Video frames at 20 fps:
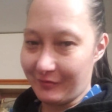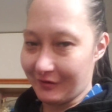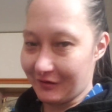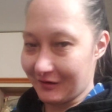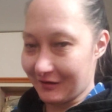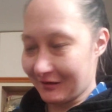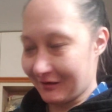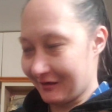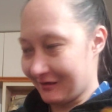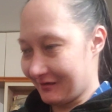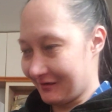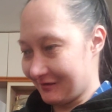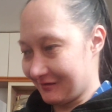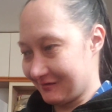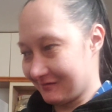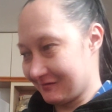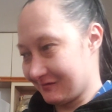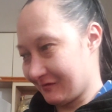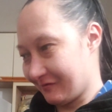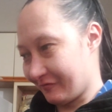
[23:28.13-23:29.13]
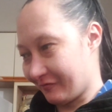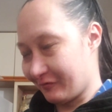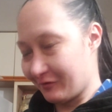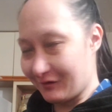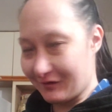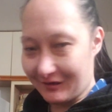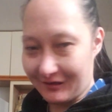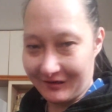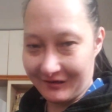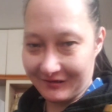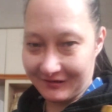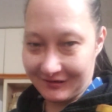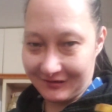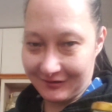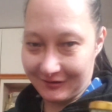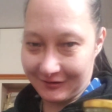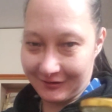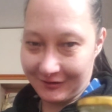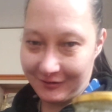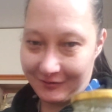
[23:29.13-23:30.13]
but I can't afford anything to
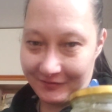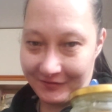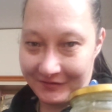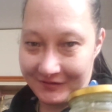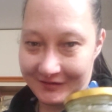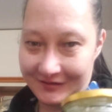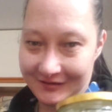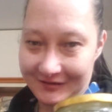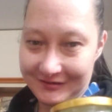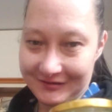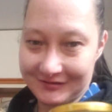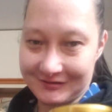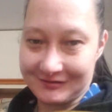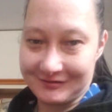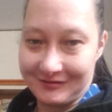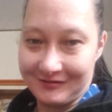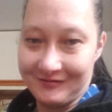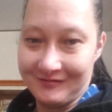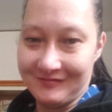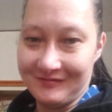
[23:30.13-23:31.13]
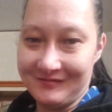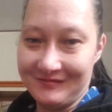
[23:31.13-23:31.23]
cook with it, so